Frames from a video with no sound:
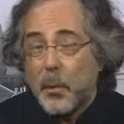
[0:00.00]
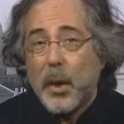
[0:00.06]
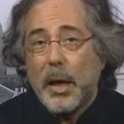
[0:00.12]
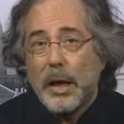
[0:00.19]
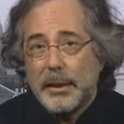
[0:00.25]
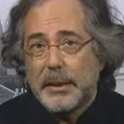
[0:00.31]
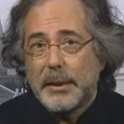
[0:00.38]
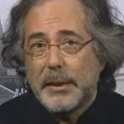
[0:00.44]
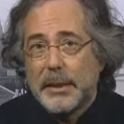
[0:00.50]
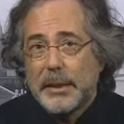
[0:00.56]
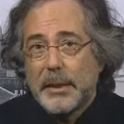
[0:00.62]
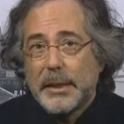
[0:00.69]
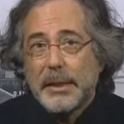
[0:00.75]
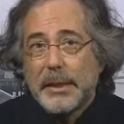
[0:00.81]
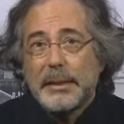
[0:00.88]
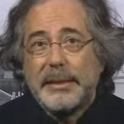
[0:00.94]
one,
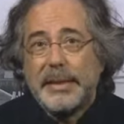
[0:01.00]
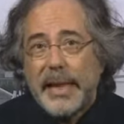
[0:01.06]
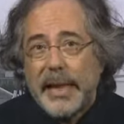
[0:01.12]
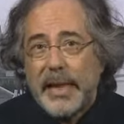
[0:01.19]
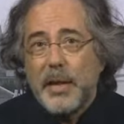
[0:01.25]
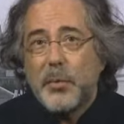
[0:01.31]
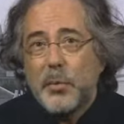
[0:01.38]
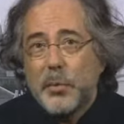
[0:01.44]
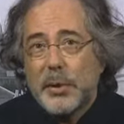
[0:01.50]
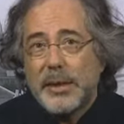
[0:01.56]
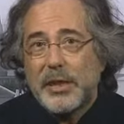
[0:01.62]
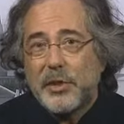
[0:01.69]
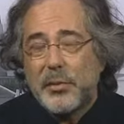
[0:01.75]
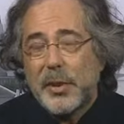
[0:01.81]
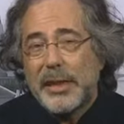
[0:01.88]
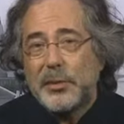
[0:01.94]
they were
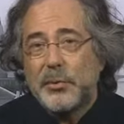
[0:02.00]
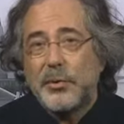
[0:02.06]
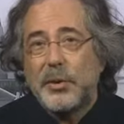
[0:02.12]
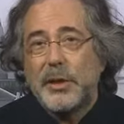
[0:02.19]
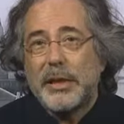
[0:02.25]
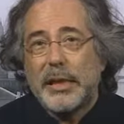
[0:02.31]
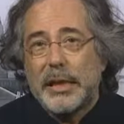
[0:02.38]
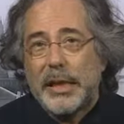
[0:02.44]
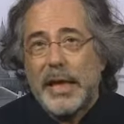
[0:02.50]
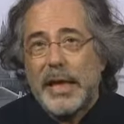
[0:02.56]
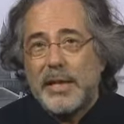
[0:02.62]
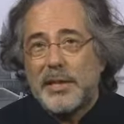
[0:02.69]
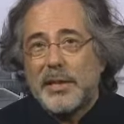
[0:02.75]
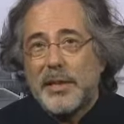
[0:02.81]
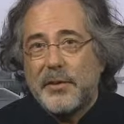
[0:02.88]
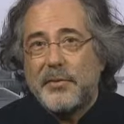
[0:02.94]
trying to
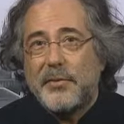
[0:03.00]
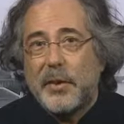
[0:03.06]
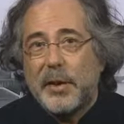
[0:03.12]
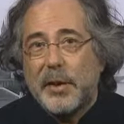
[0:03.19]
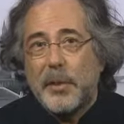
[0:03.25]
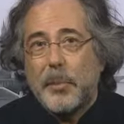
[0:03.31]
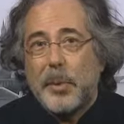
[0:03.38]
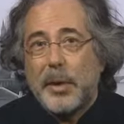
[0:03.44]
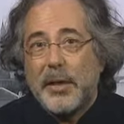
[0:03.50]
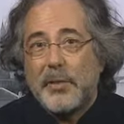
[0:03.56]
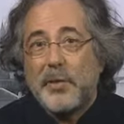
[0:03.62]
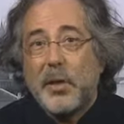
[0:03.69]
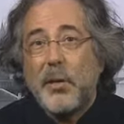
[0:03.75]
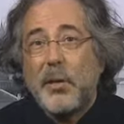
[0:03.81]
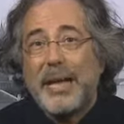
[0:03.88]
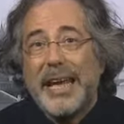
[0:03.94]
organize their foreign policy.
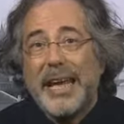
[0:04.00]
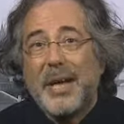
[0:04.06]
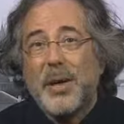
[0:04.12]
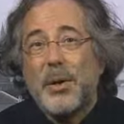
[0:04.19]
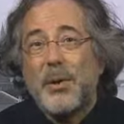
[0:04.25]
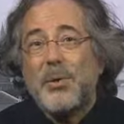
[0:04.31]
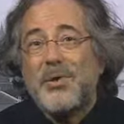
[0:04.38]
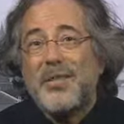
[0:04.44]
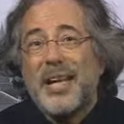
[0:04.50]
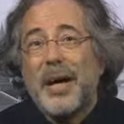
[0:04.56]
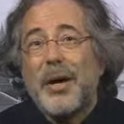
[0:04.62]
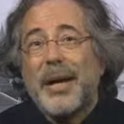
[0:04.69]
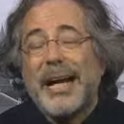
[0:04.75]
Okay, who's our